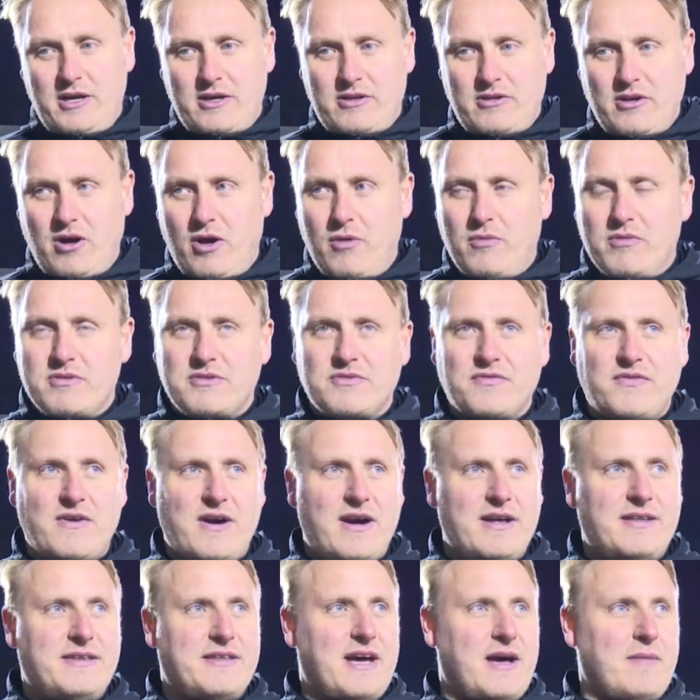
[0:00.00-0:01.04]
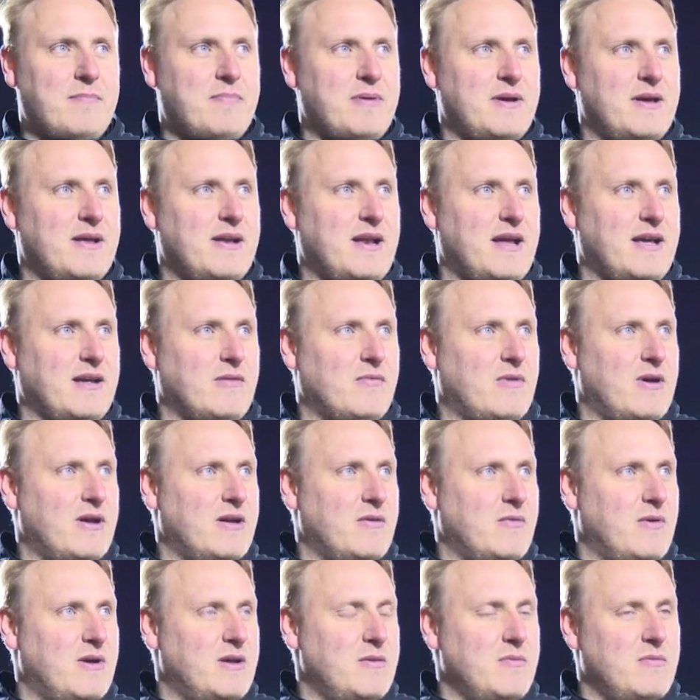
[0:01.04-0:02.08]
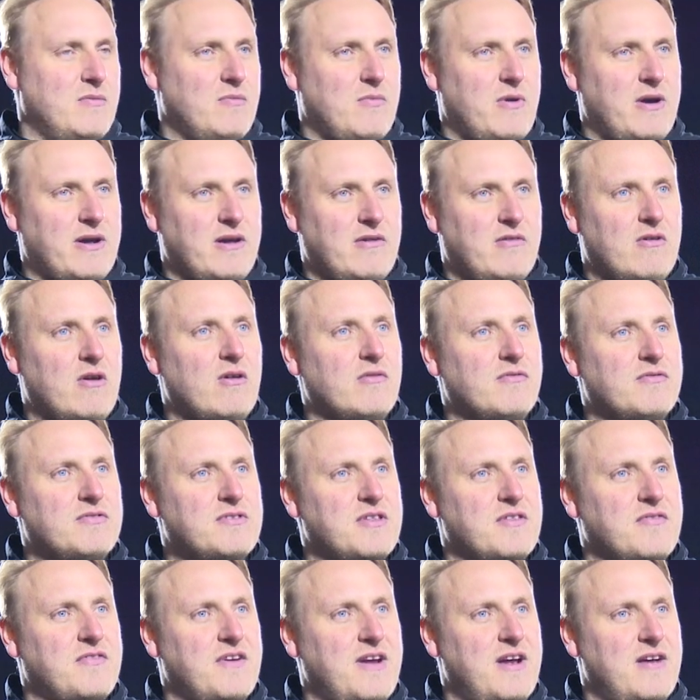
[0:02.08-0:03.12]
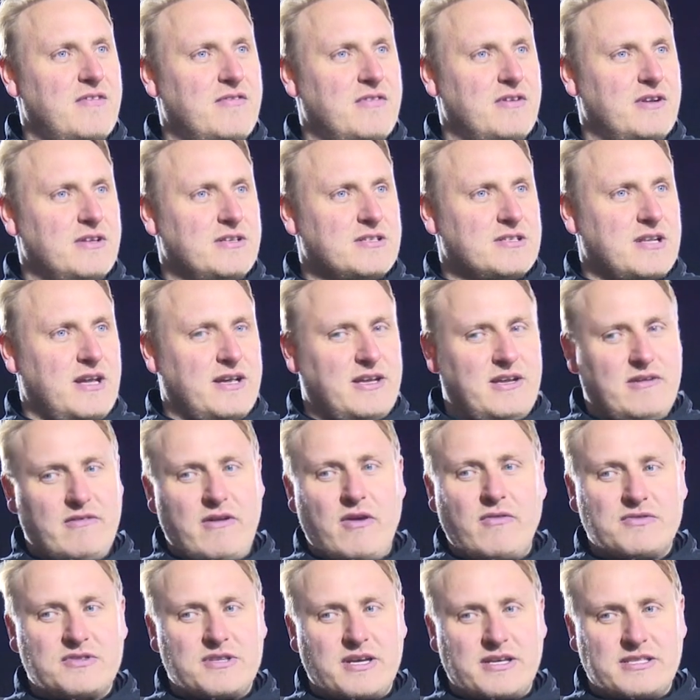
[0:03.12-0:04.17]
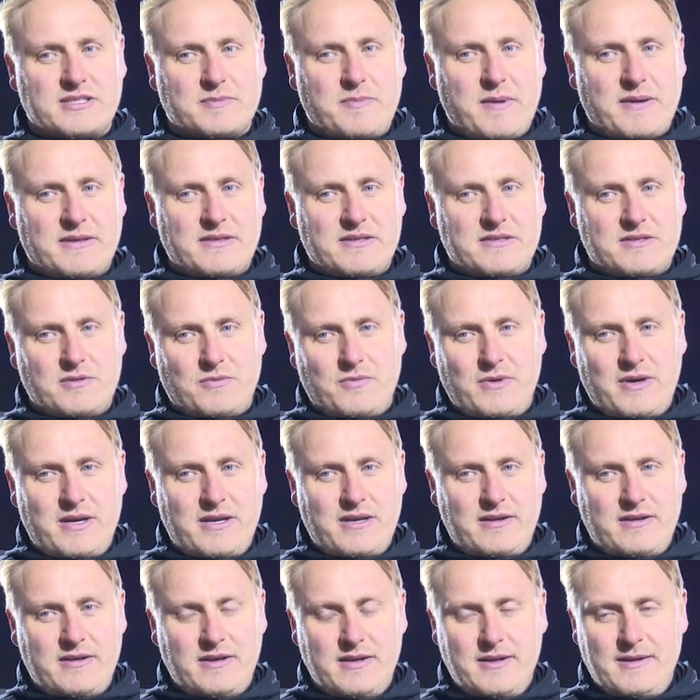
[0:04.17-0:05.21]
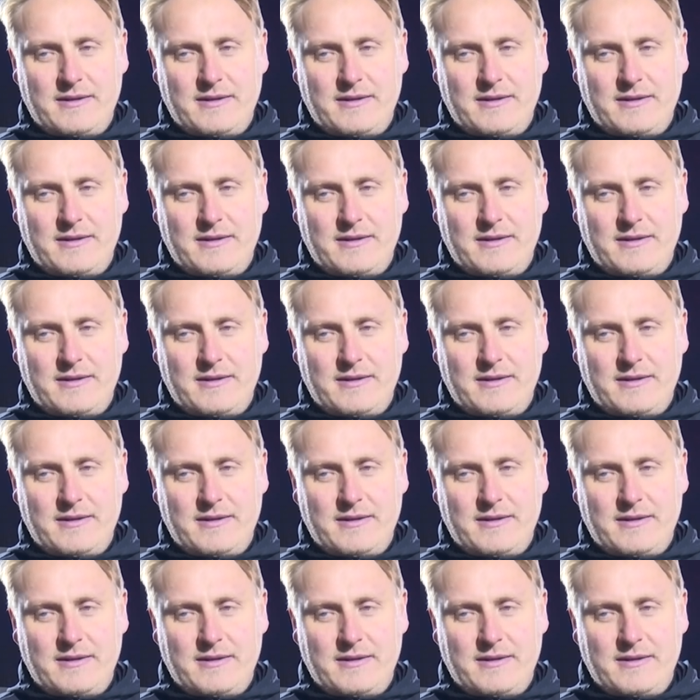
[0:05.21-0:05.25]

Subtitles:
you always find that bit of like where you're obviously the favourites, like you're obviously expected to win, and